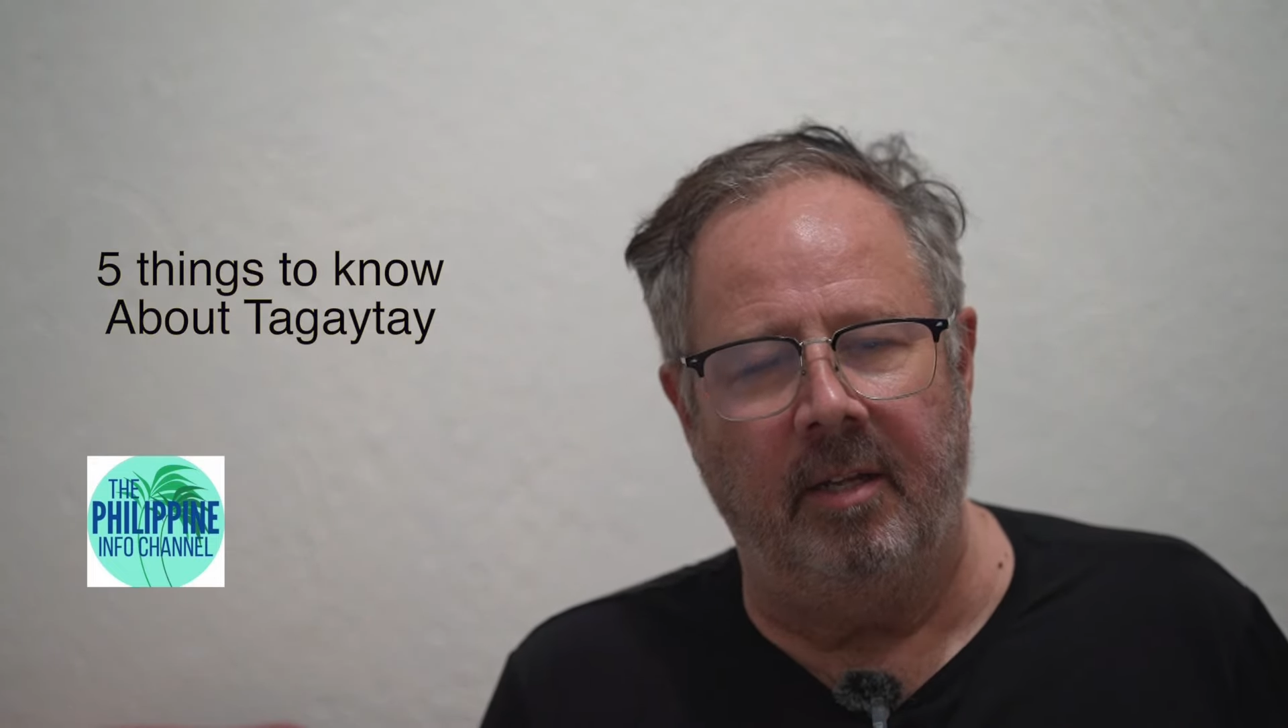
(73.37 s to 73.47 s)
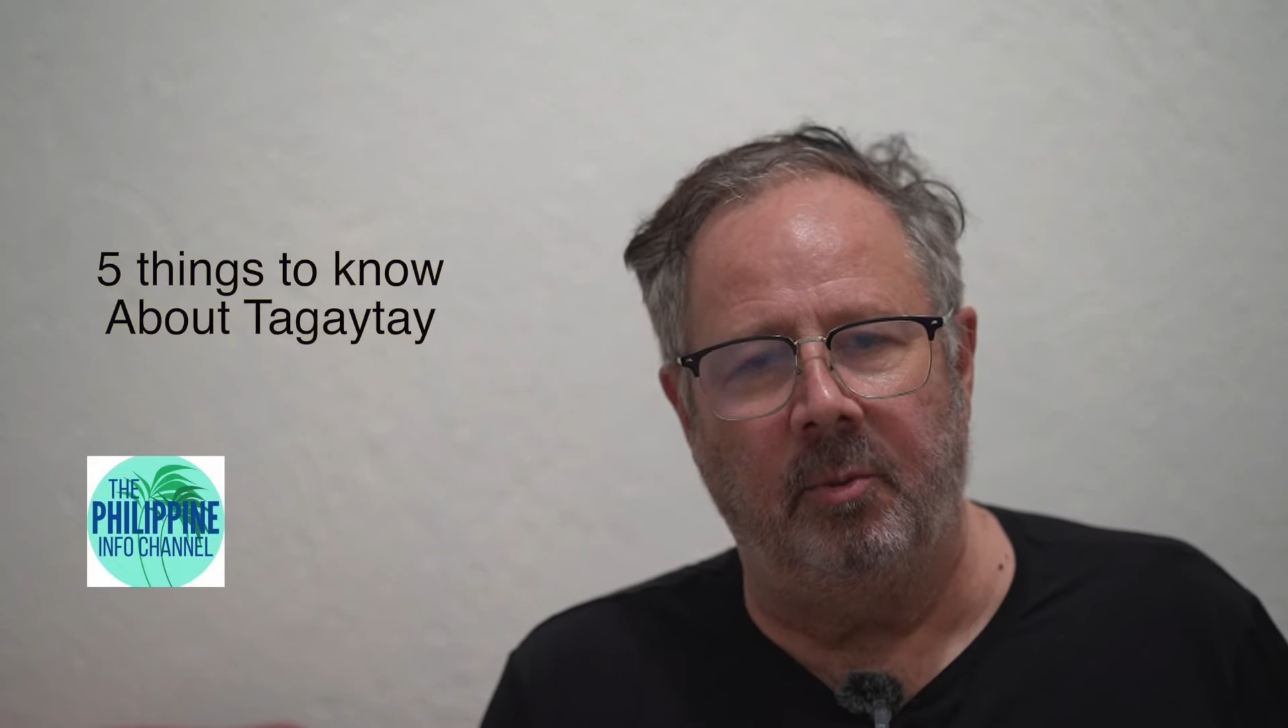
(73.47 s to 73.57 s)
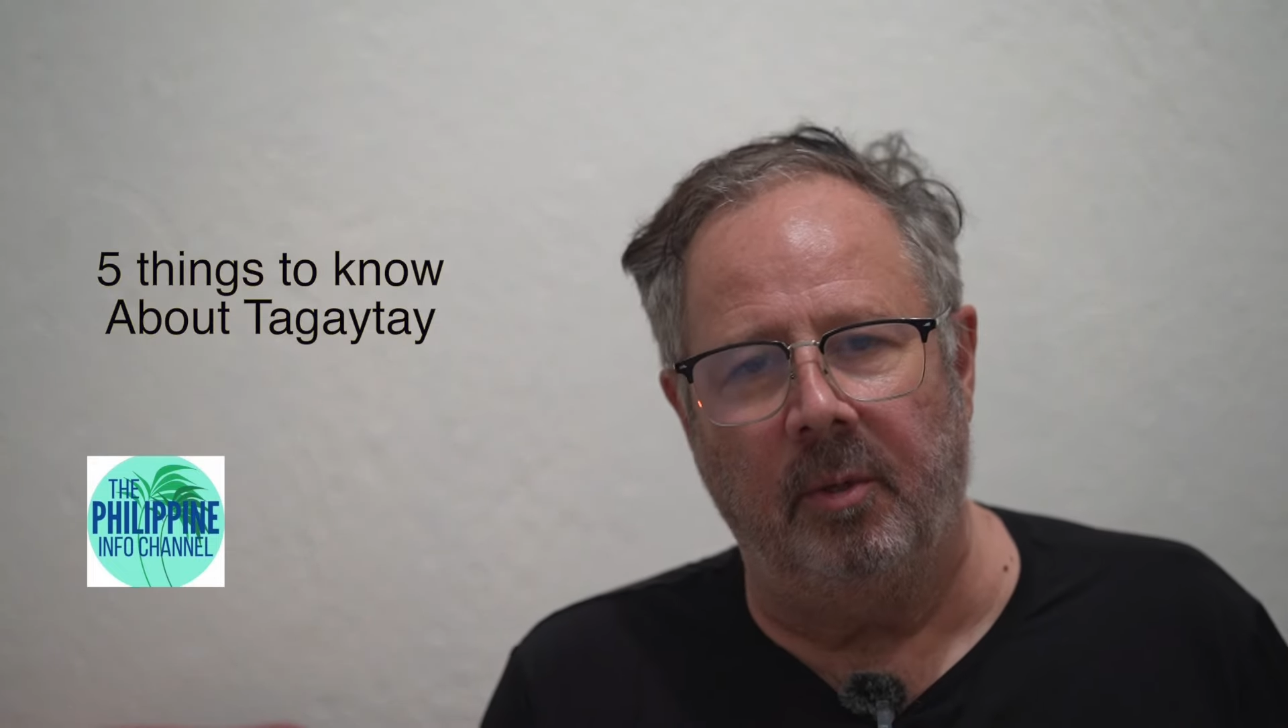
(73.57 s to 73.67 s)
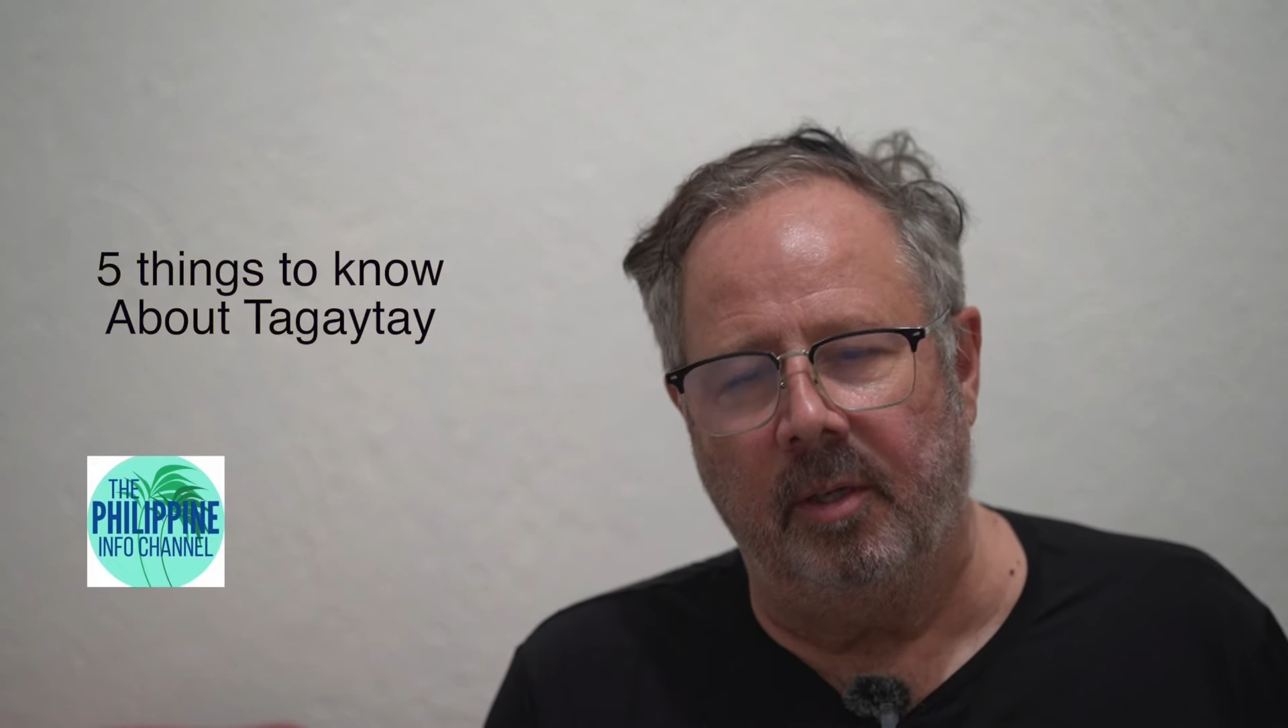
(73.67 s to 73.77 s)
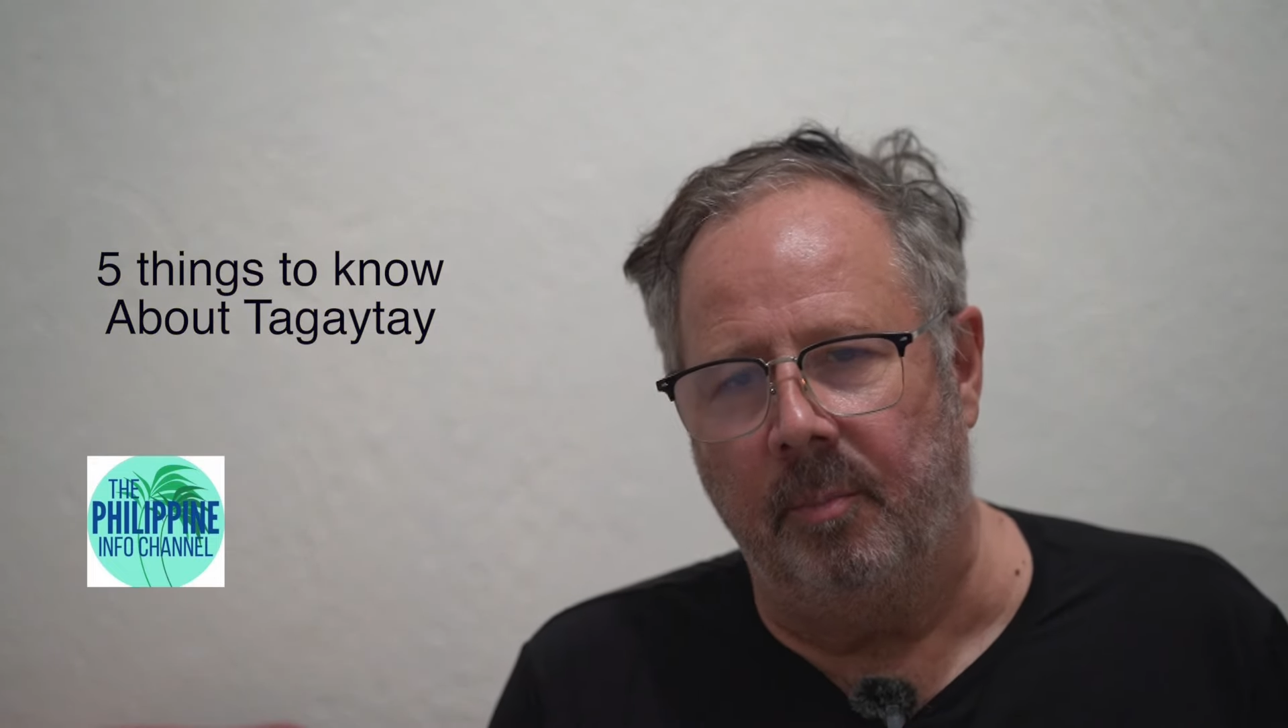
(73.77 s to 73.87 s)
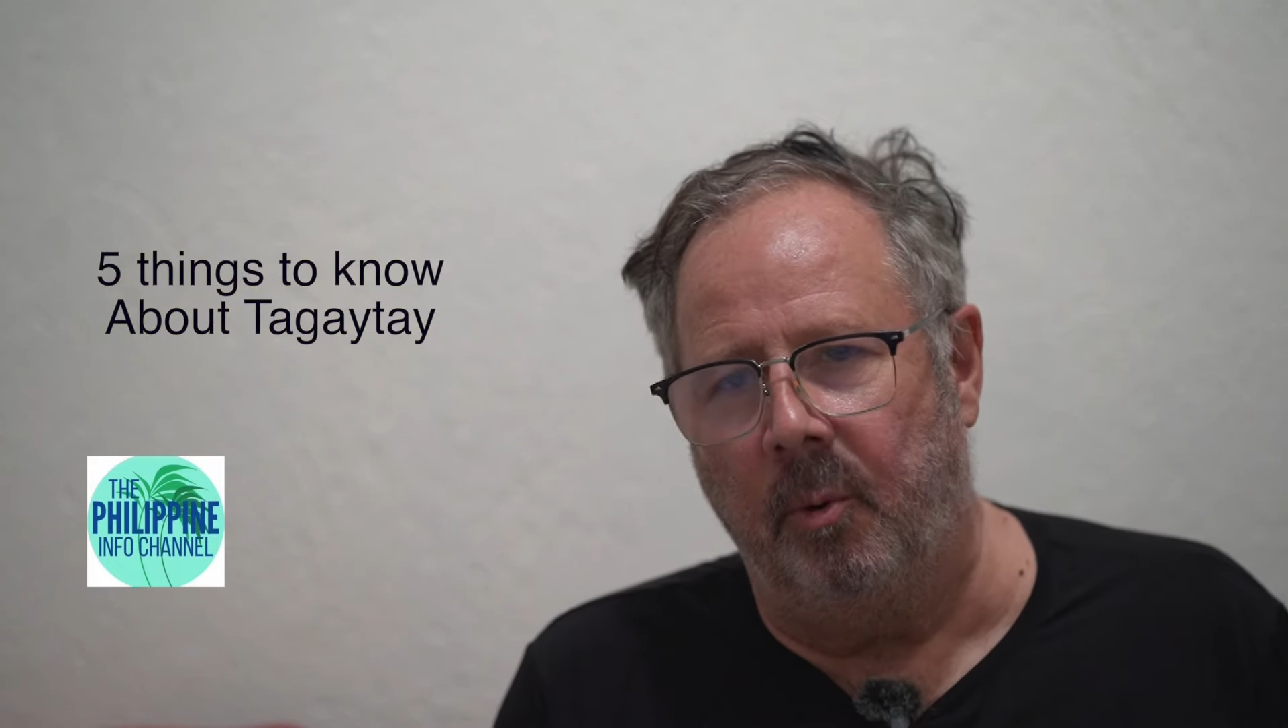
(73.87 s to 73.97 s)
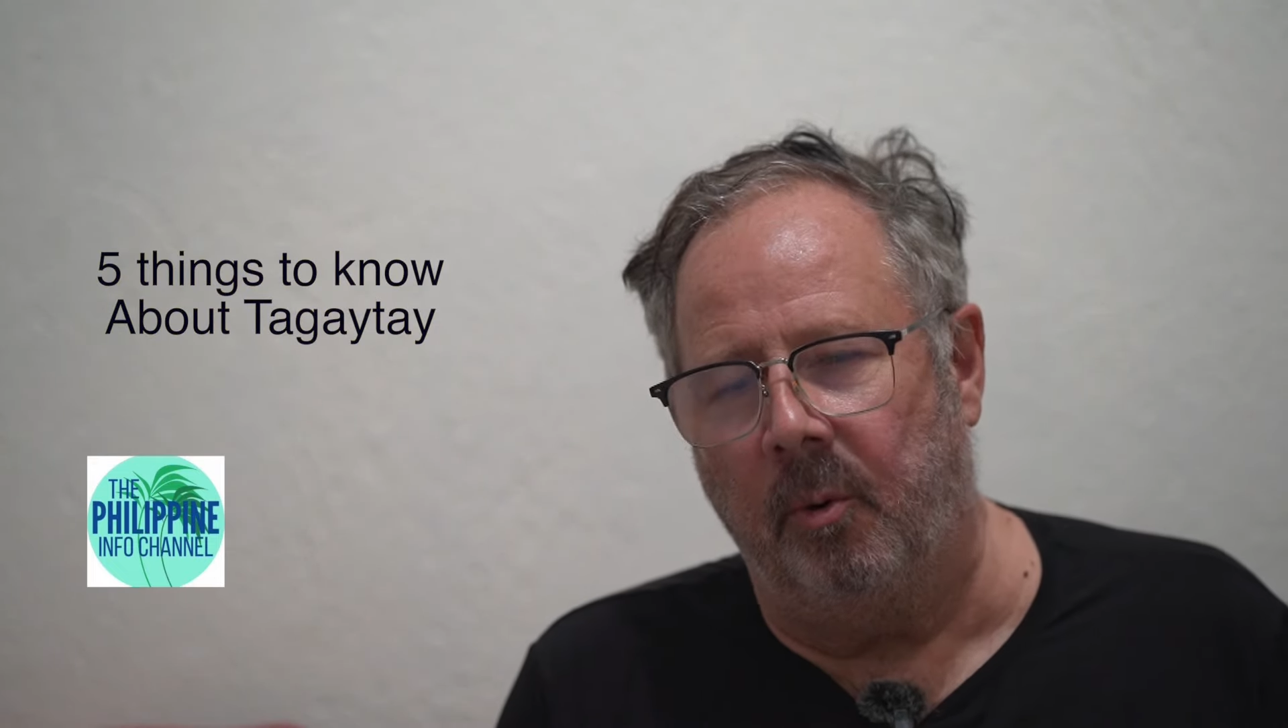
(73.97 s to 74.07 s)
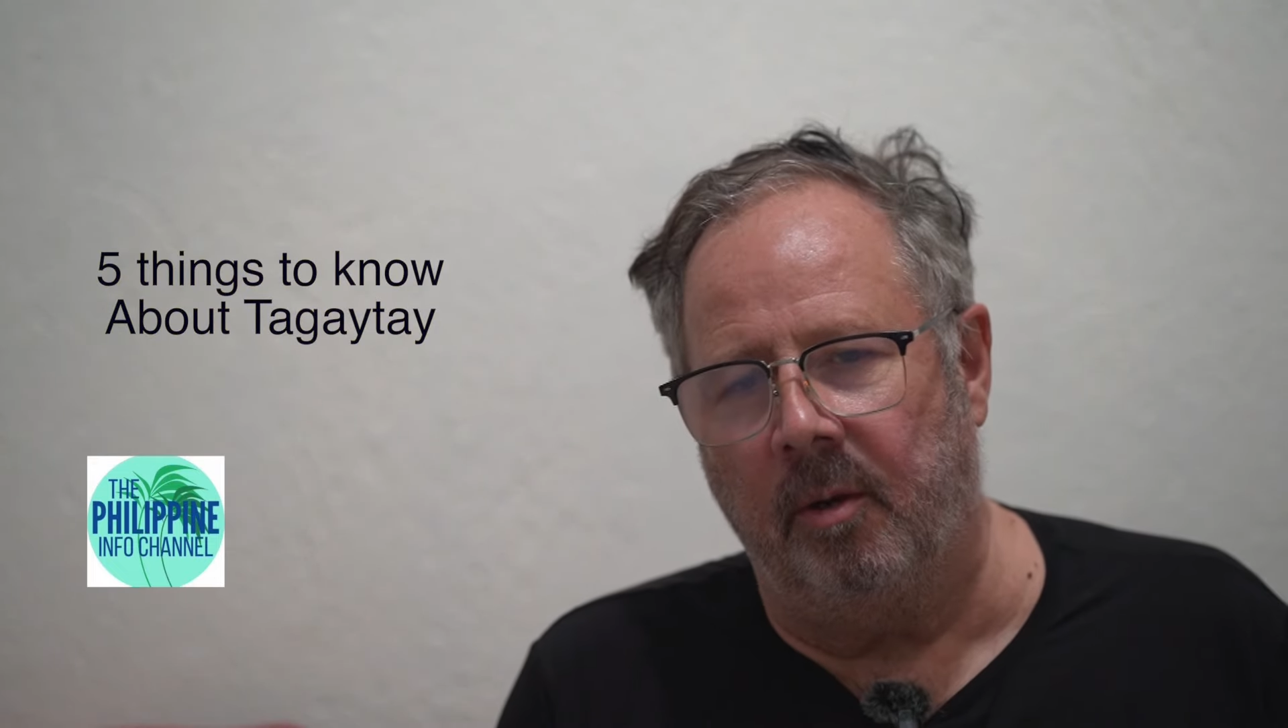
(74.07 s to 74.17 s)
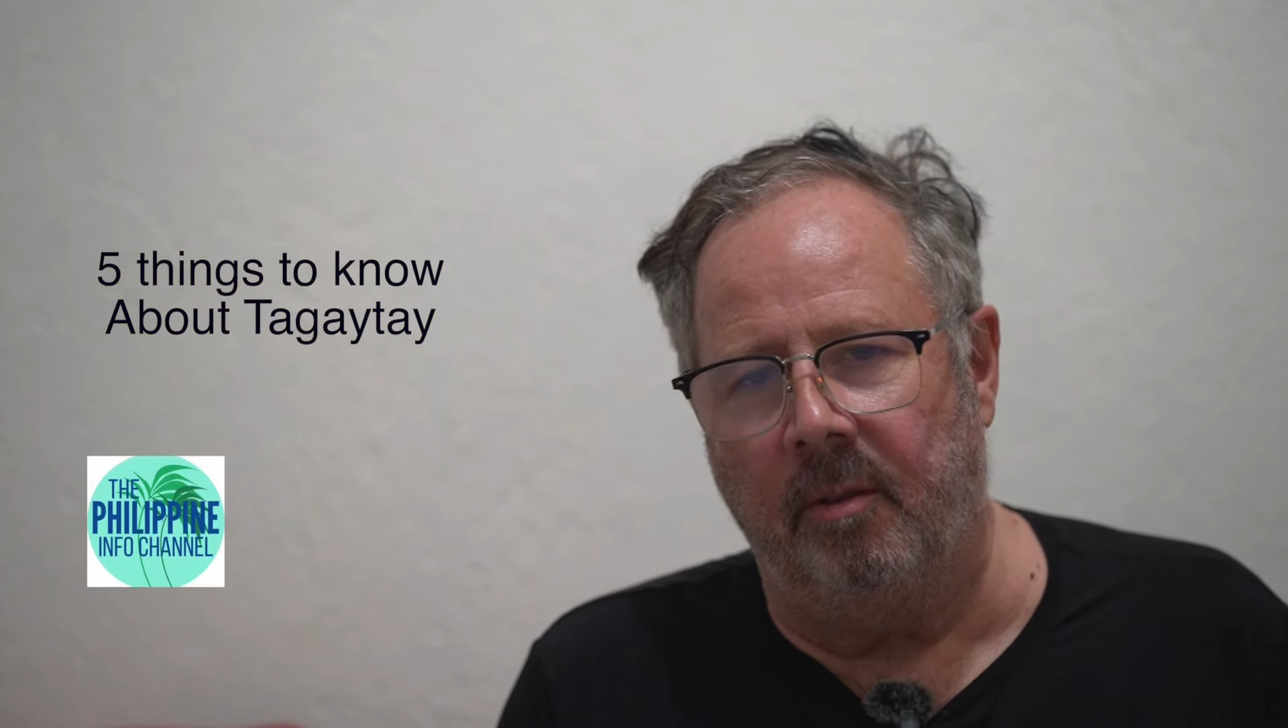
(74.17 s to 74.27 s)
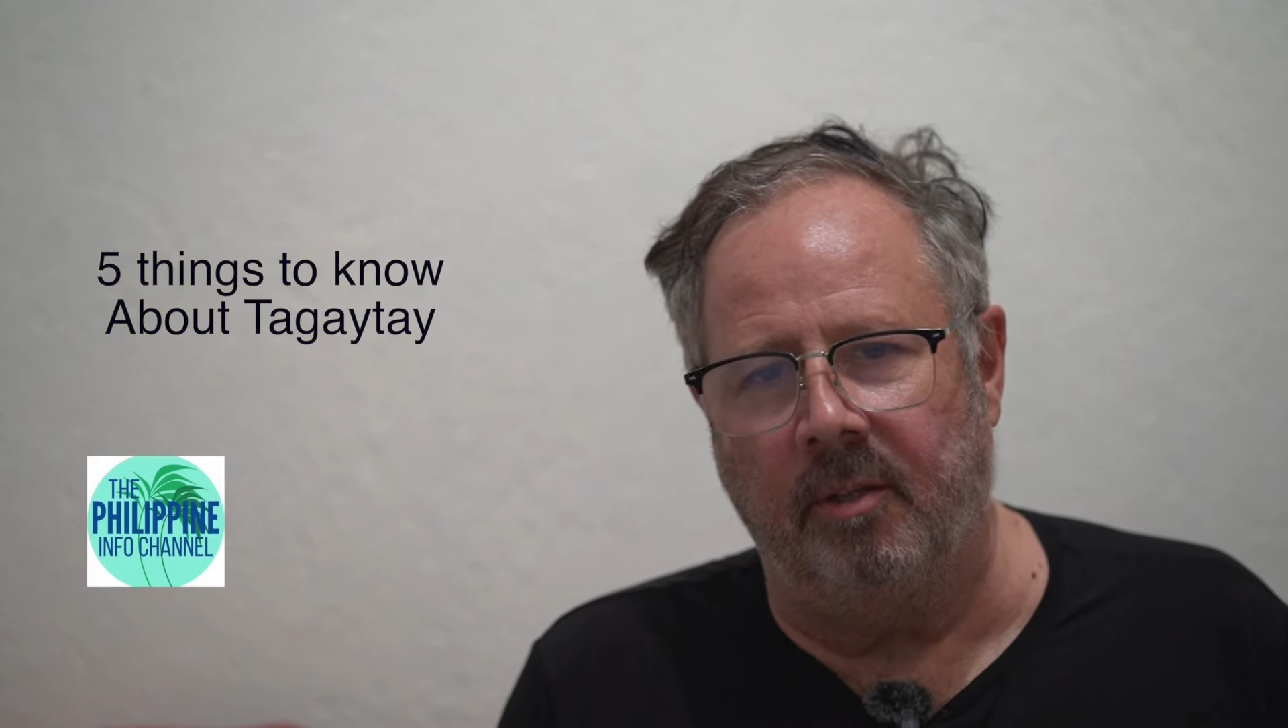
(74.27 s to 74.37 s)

it's really important